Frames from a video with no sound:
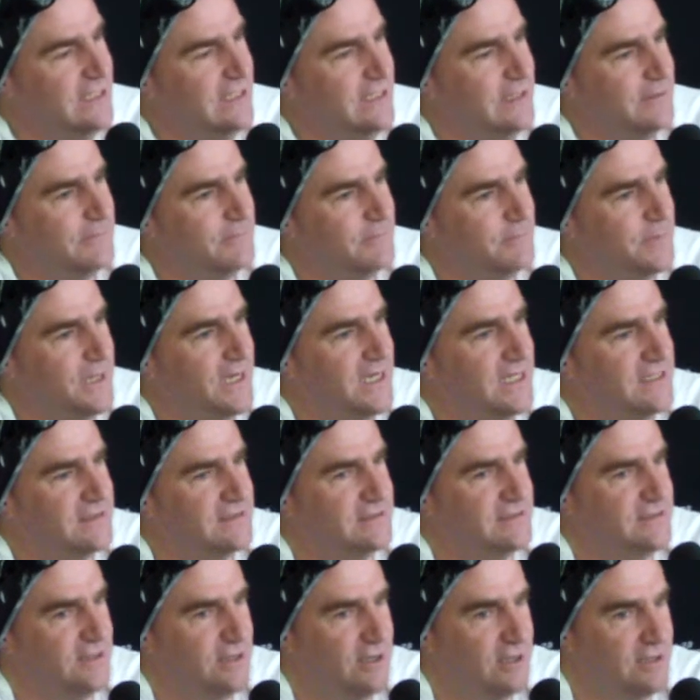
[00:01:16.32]
But
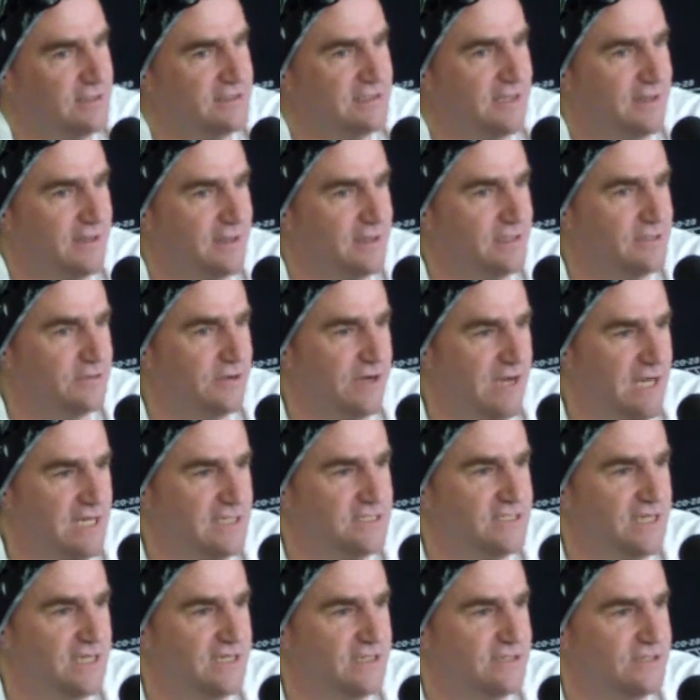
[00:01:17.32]
yeah, it's something that really
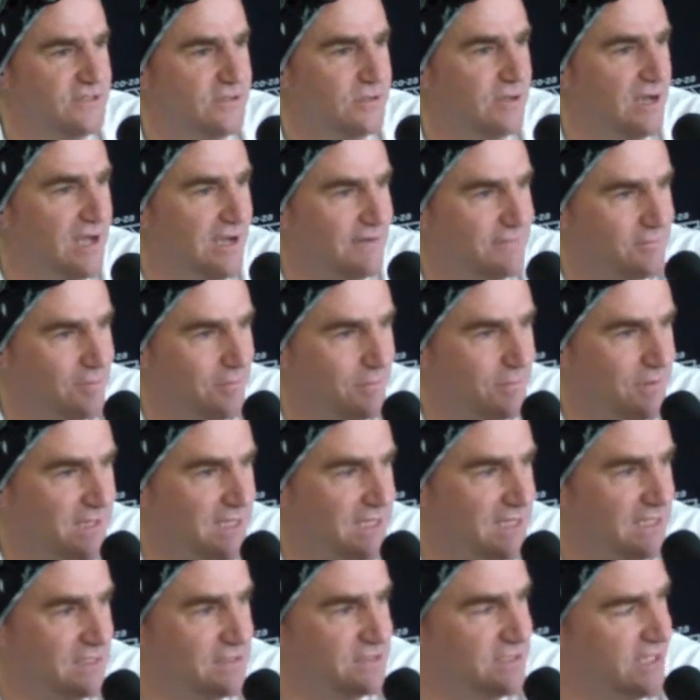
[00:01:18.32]
changes your life
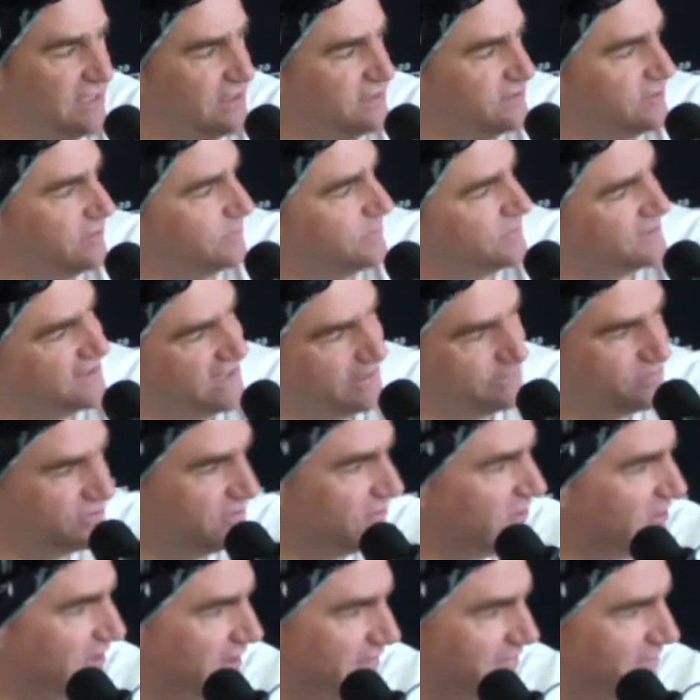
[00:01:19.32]
completely. Changes your perception
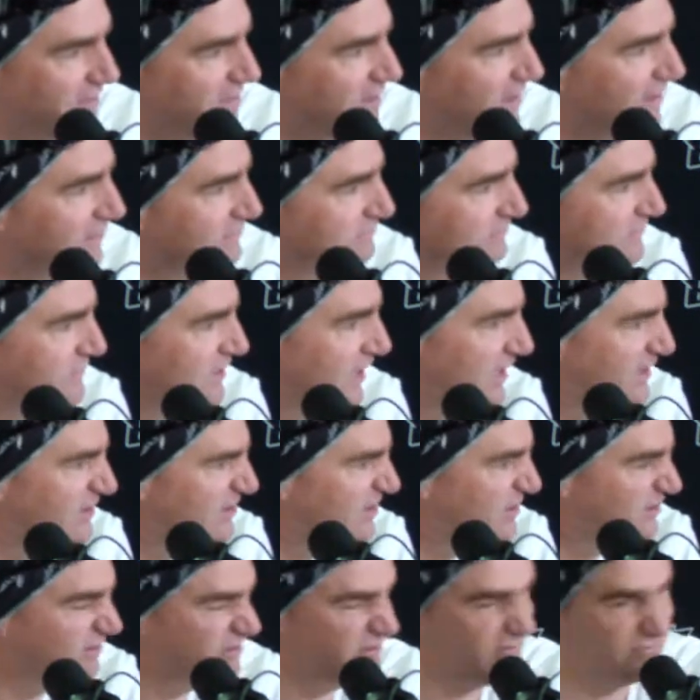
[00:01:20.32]
on everything,
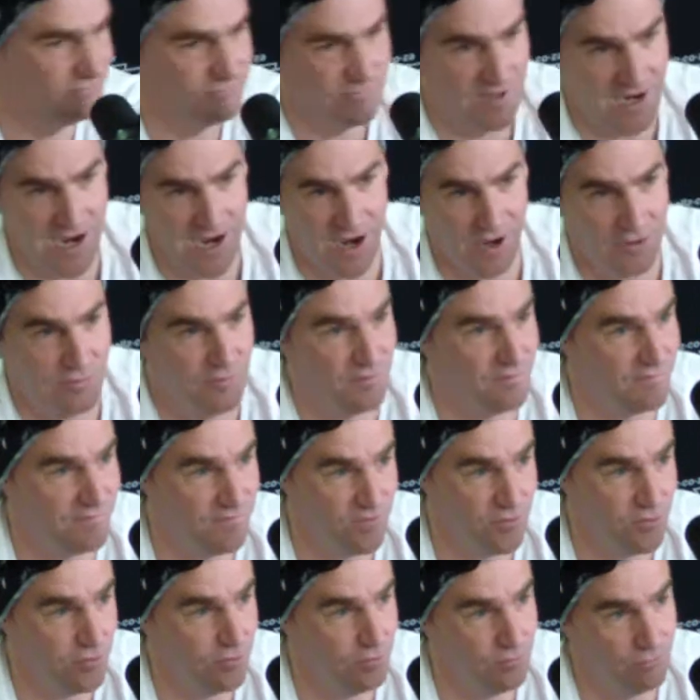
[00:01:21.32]
changes how you
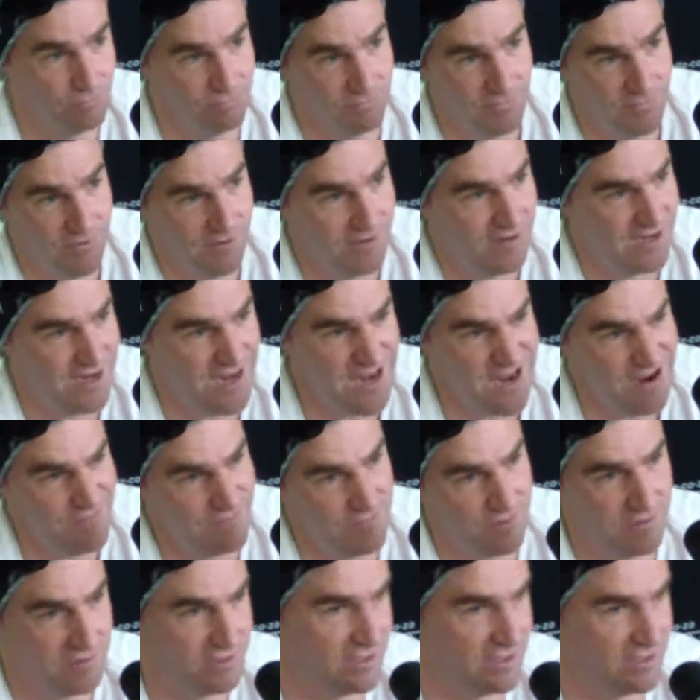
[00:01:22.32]
view everything.